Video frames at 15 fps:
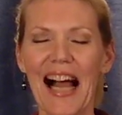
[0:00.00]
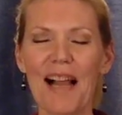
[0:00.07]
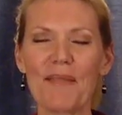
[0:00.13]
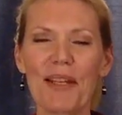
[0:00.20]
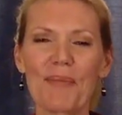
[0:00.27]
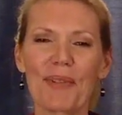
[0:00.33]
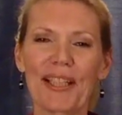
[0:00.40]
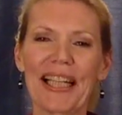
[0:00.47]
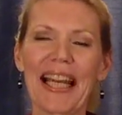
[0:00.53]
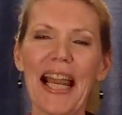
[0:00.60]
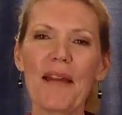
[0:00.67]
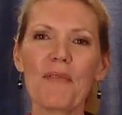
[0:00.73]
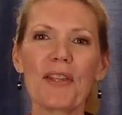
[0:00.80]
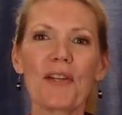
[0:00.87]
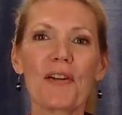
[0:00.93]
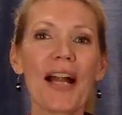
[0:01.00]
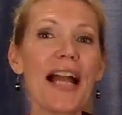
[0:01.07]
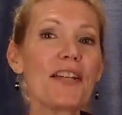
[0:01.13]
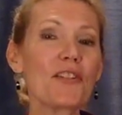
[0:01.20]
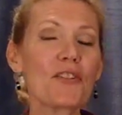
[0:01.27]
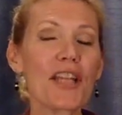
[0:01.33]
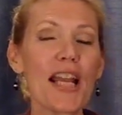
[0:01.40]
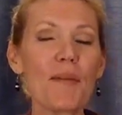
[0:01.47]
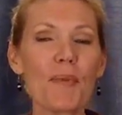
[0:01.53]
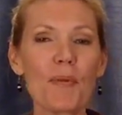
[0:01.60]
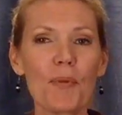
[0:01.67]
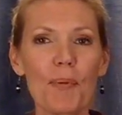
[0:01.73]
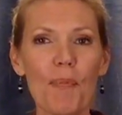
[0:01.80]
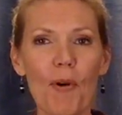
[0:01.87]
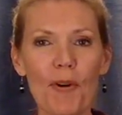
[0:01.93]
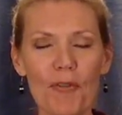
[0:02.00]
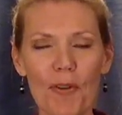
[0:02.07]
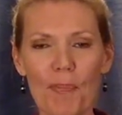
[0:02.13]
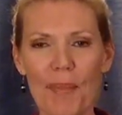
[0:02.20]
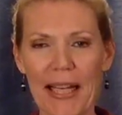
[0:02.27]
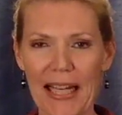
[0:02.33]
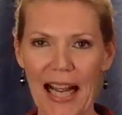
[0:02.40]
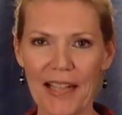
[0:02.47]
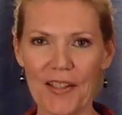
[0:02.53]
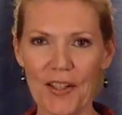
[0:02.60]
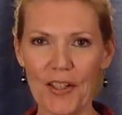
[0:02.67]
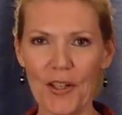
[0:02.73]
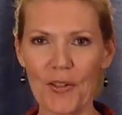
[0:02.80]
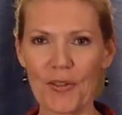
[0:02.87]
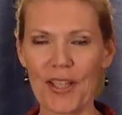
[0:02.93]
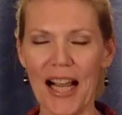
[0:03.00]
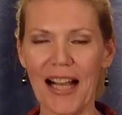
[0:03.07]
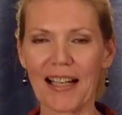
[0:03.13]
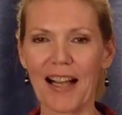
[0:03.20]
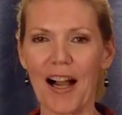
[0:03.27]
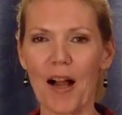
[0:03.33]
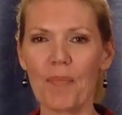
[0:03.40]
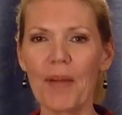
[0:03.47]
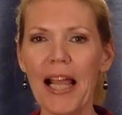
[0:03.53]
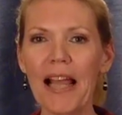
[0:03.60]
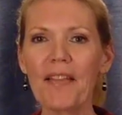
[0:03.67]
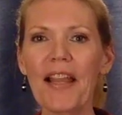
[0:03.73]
I'm Kimberly Kay with your entertainment report from MidHudsonNews.com.